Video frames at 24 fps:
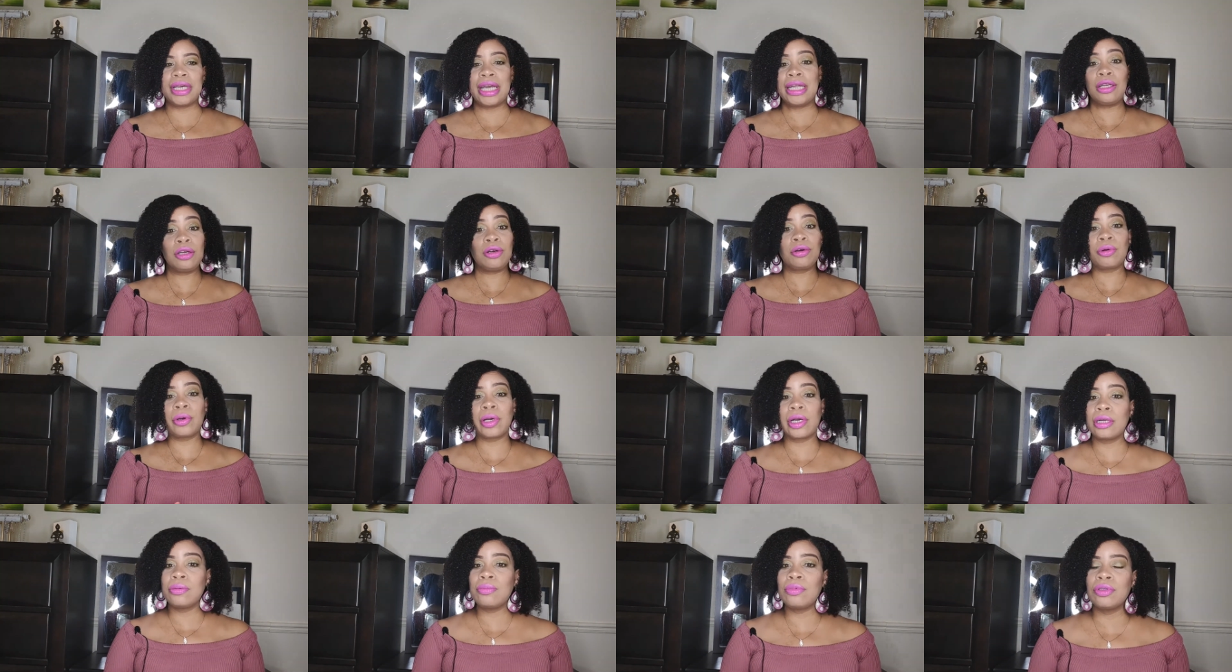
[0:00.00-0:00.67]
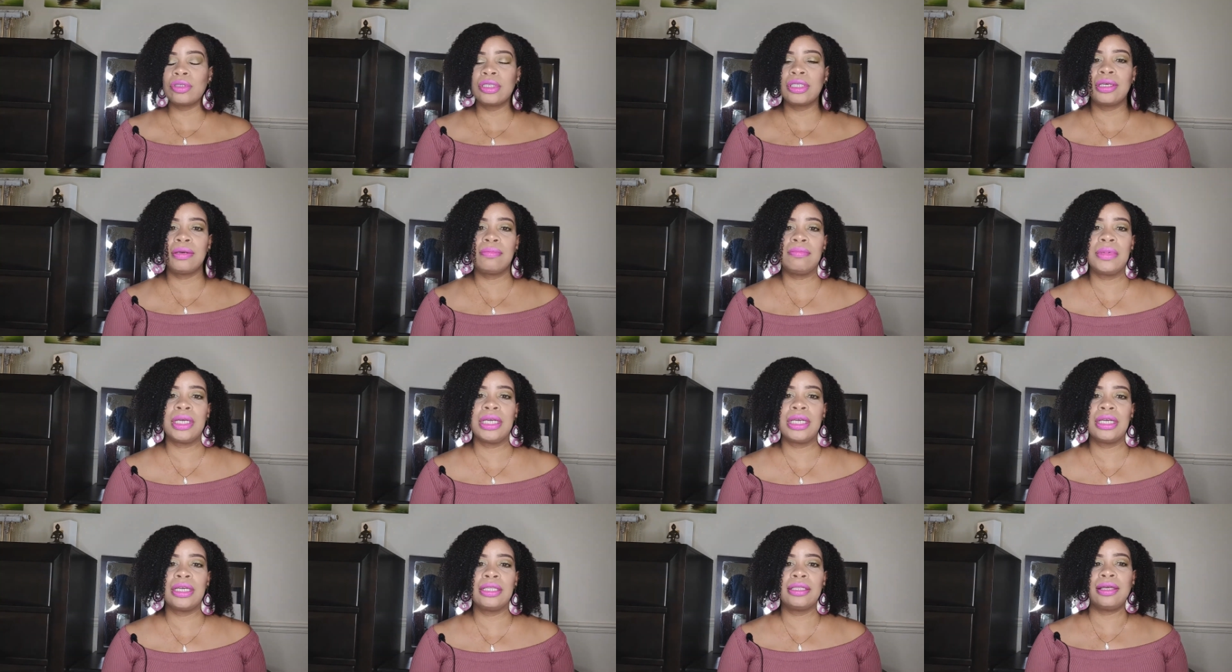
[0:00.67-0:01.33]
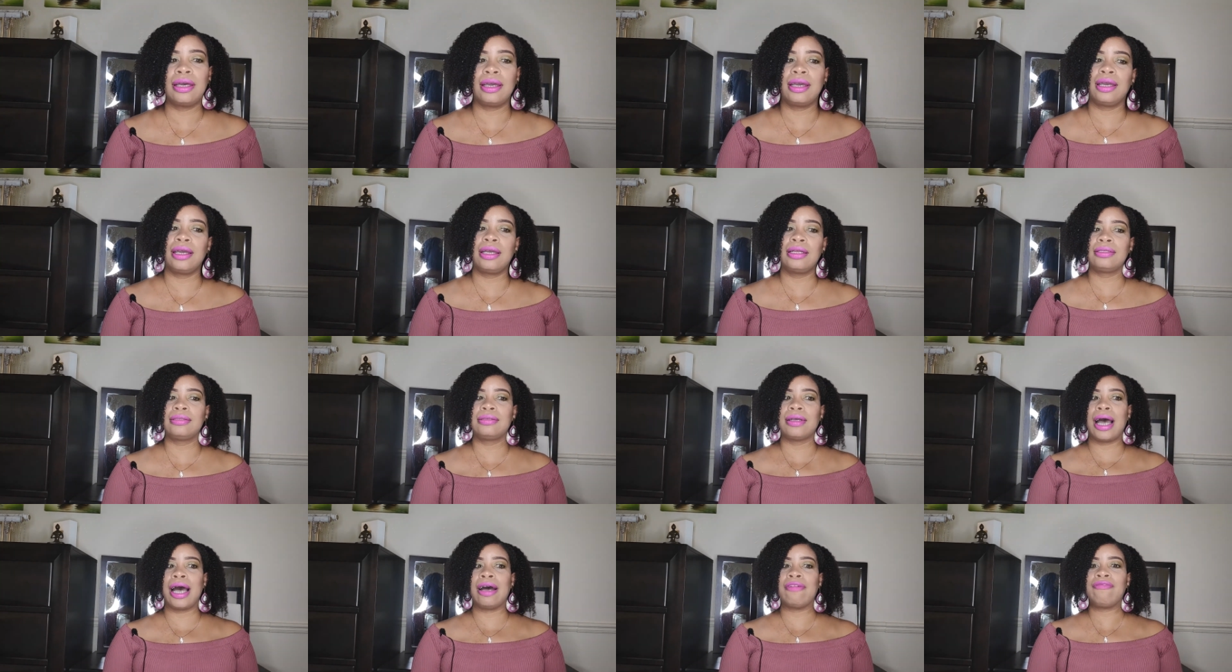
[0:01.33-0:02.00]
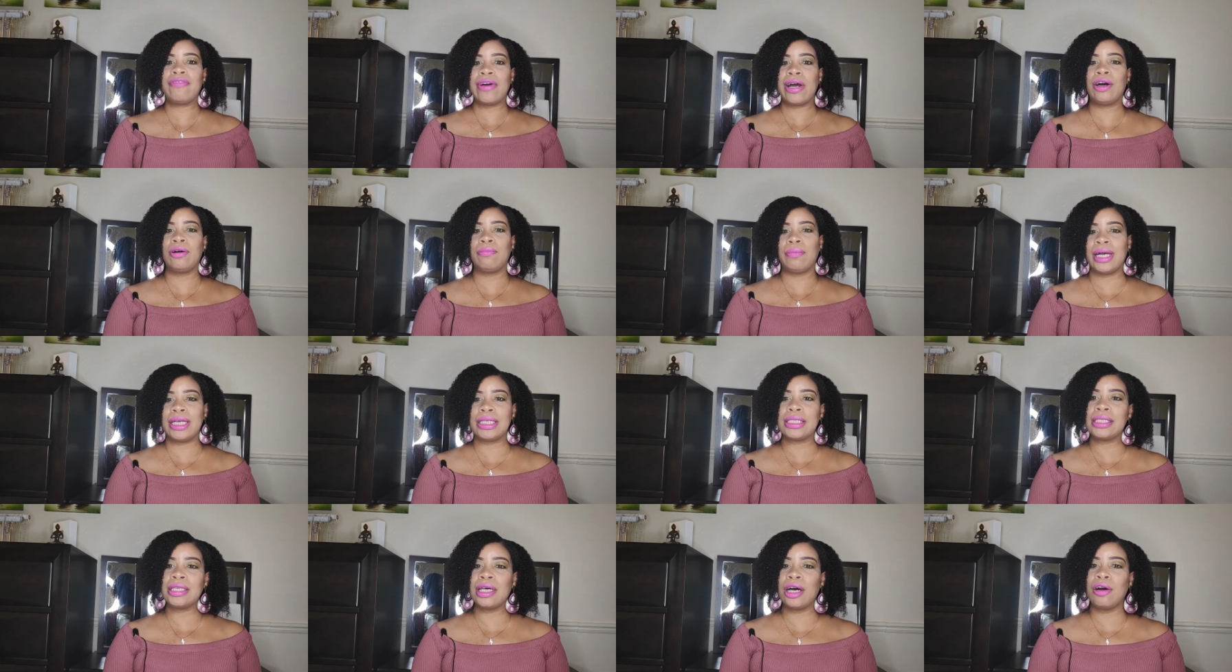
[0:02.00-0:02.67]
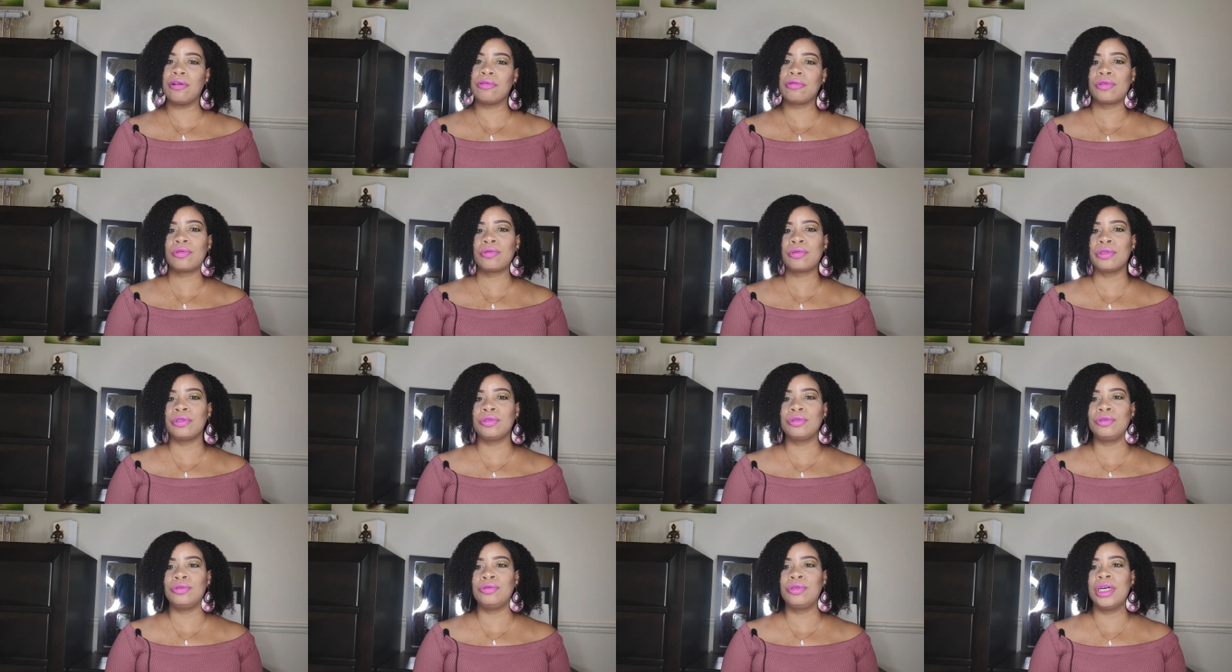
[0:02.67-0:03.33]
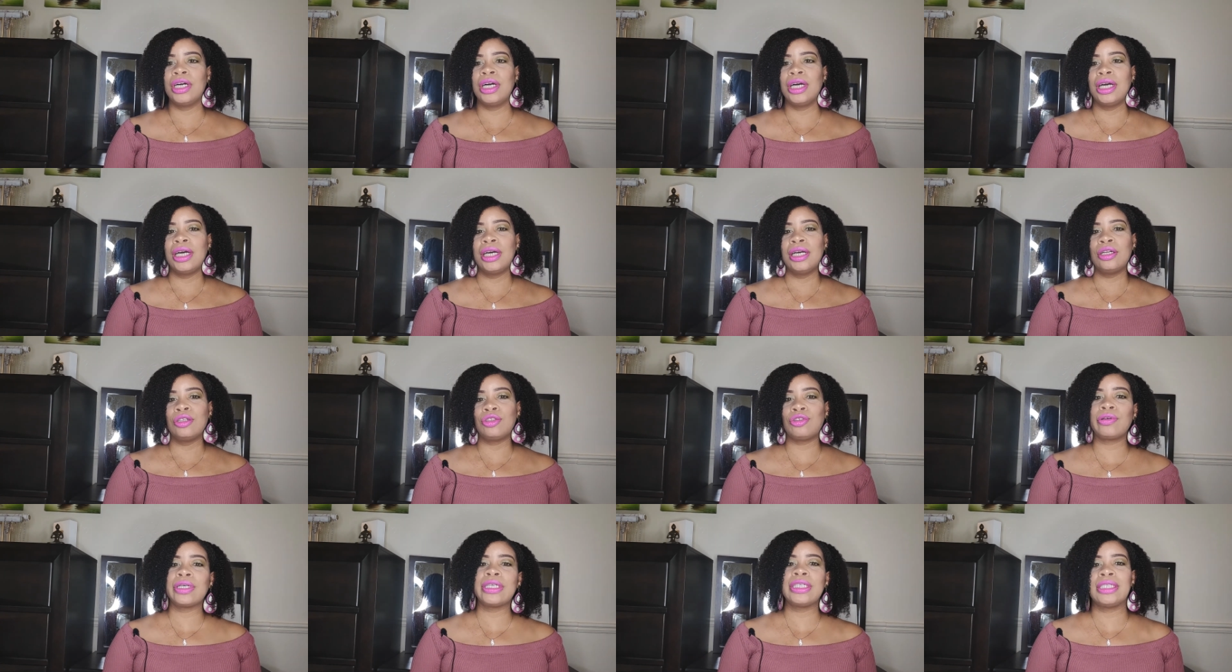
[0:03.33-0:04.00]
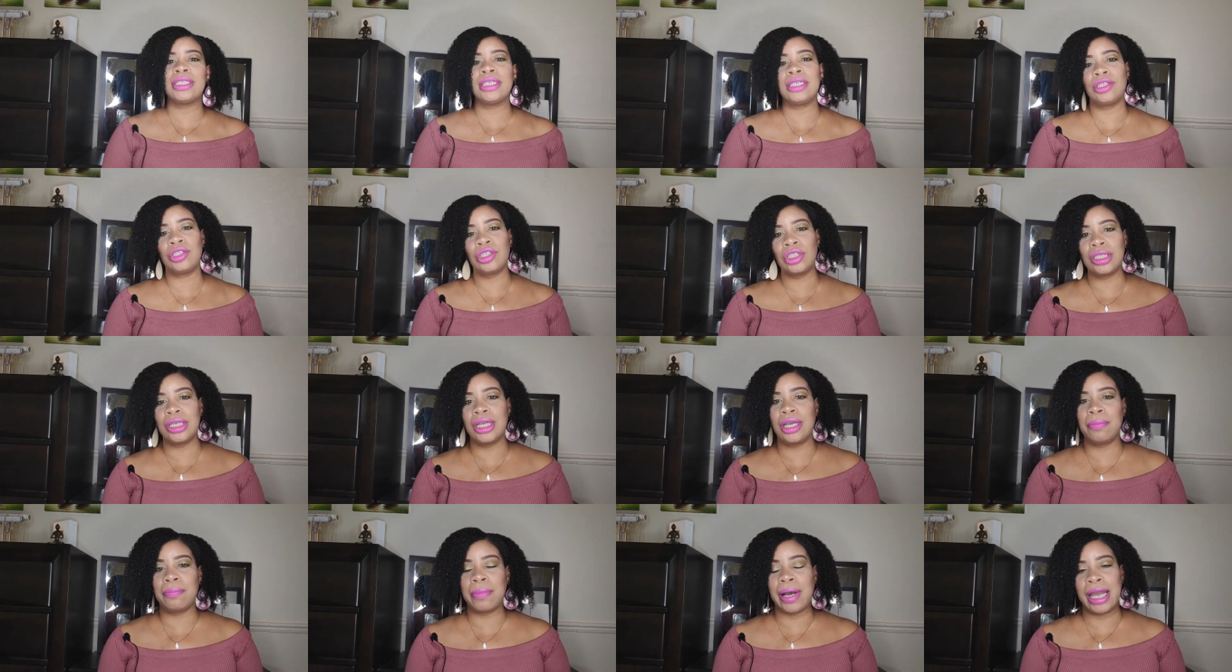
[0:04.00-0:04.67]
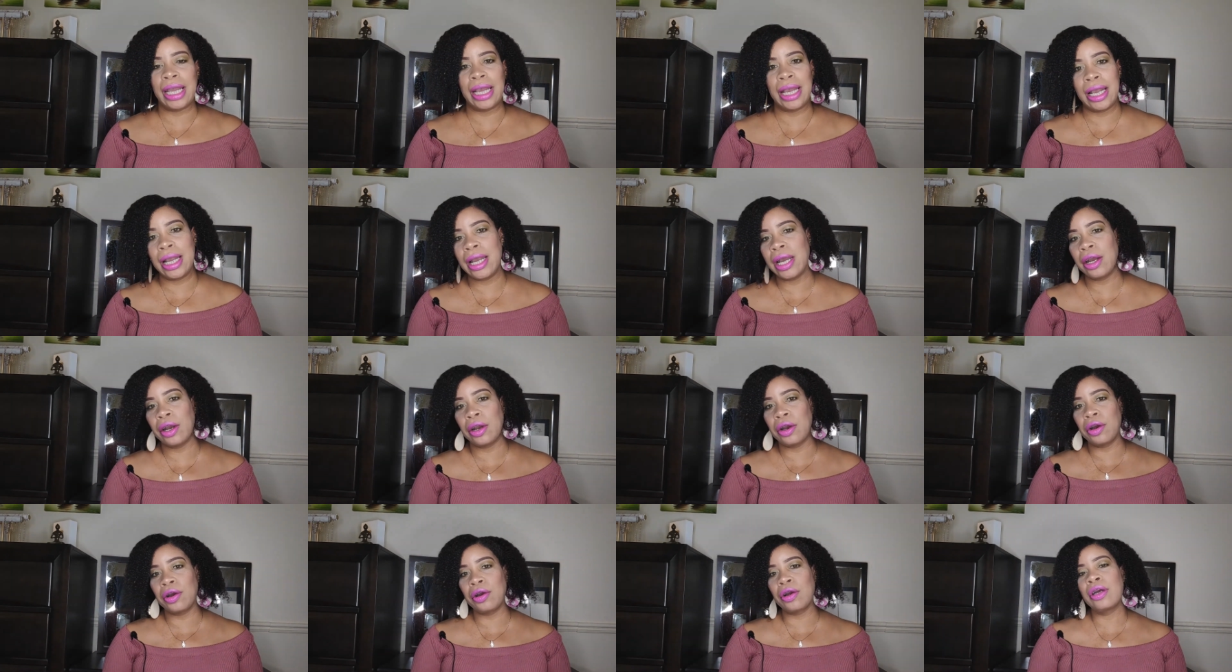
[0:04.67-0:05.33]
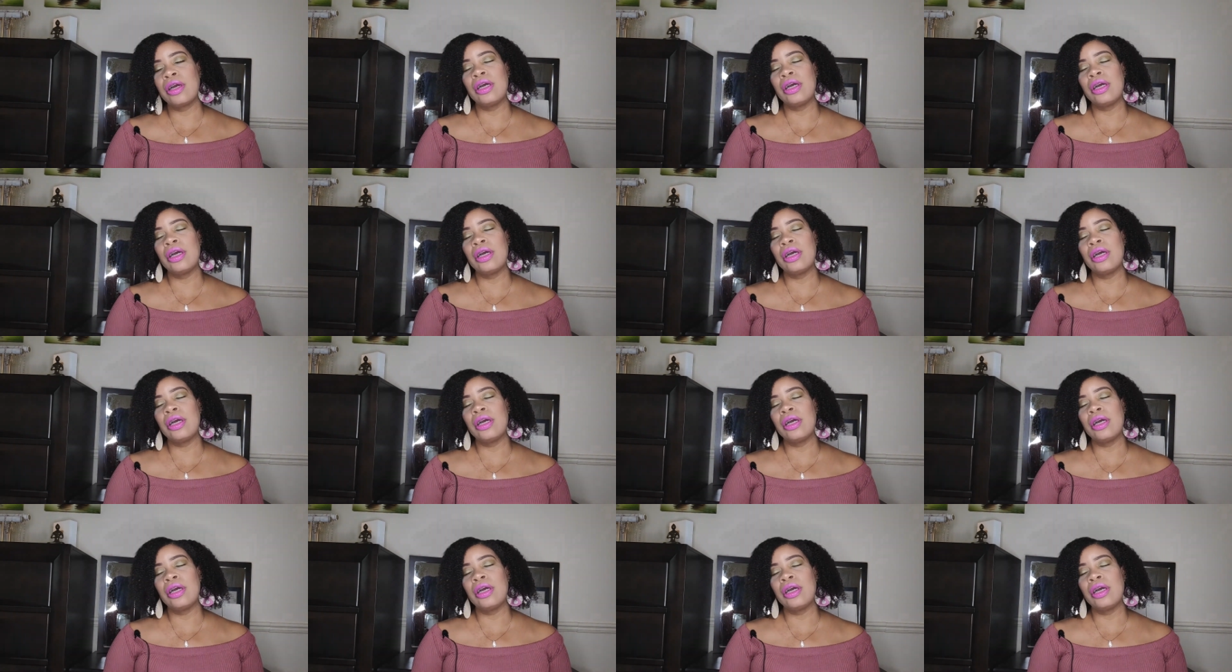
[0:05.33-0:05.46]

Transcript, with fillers: and incredible to me that I found myself through transitioning my hair